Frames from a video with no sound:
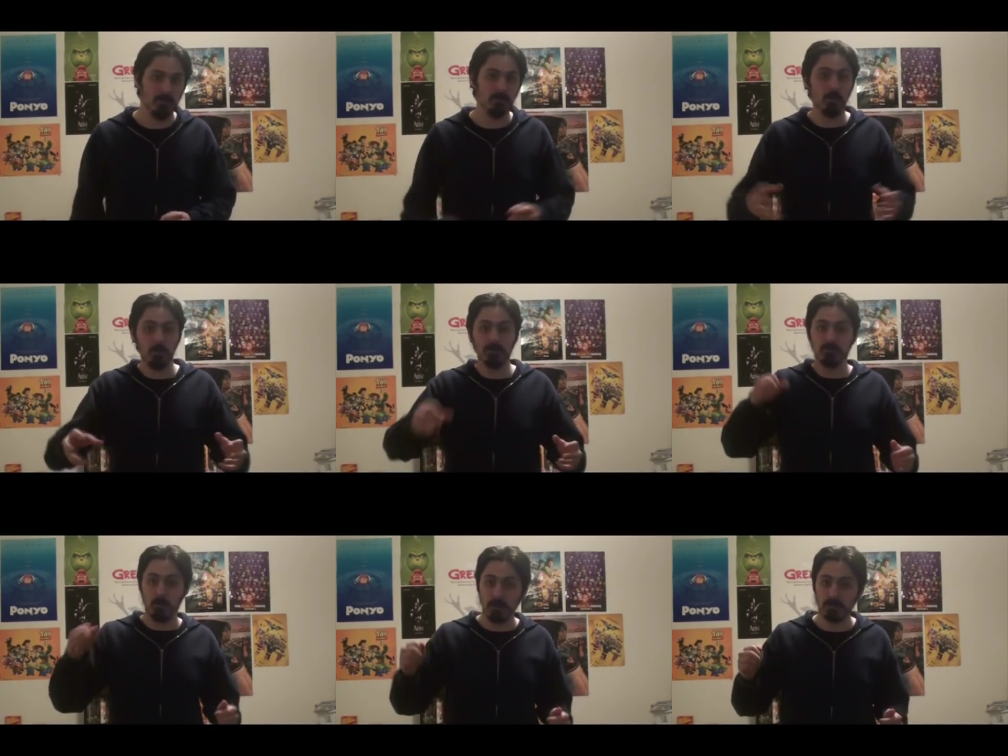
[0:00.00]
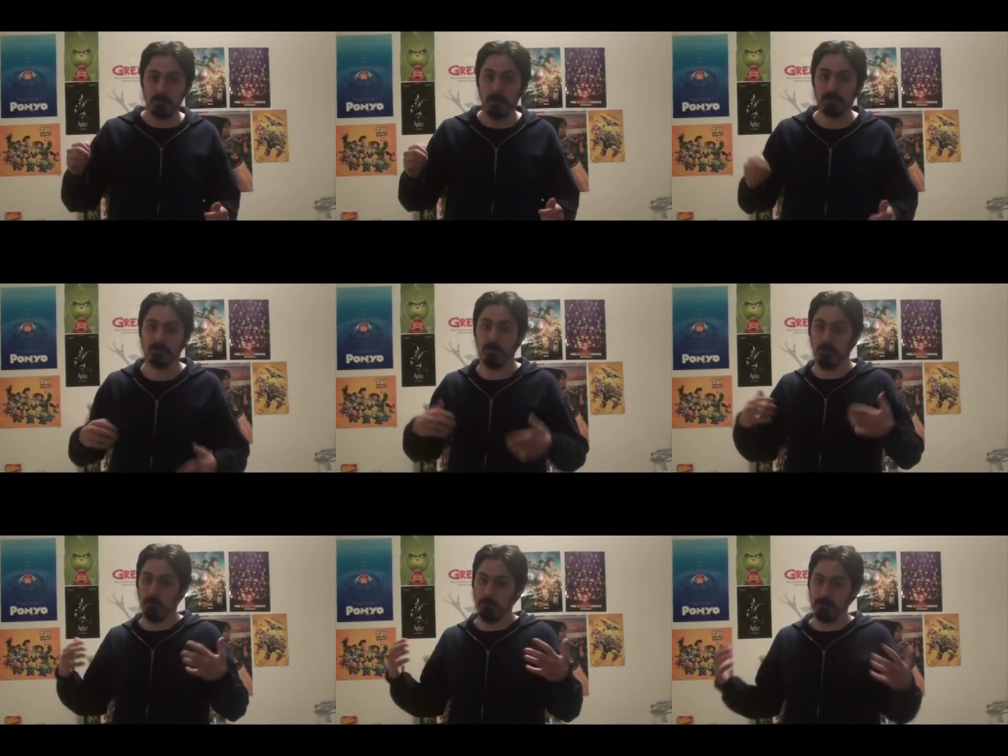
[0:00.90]
Due to his voice box
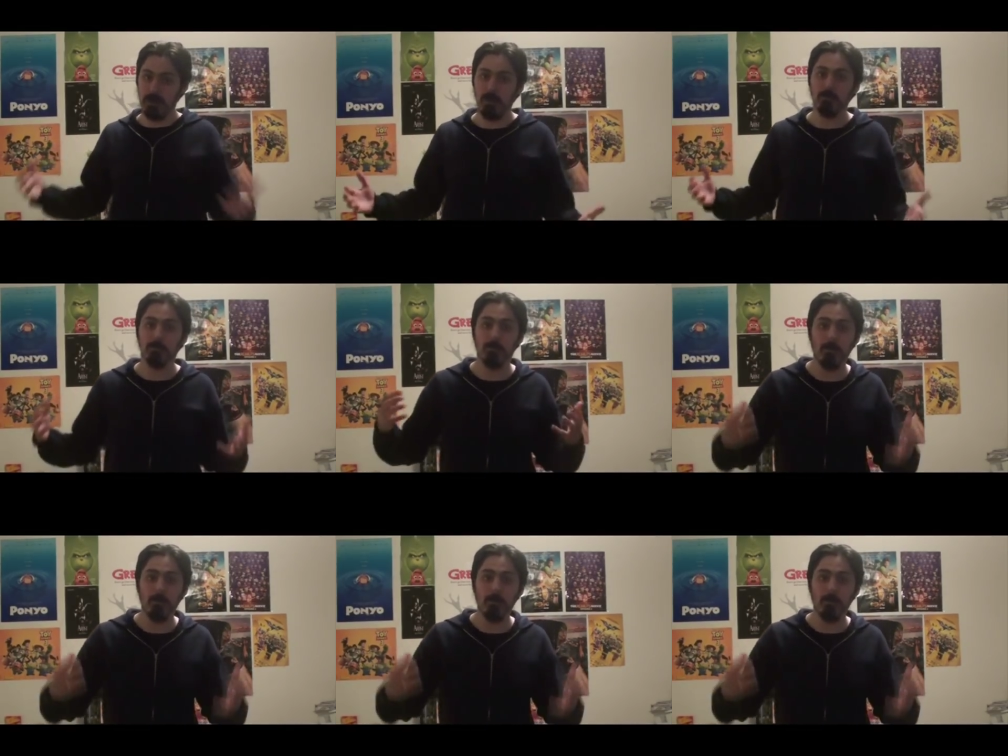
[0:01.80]
being ripped out,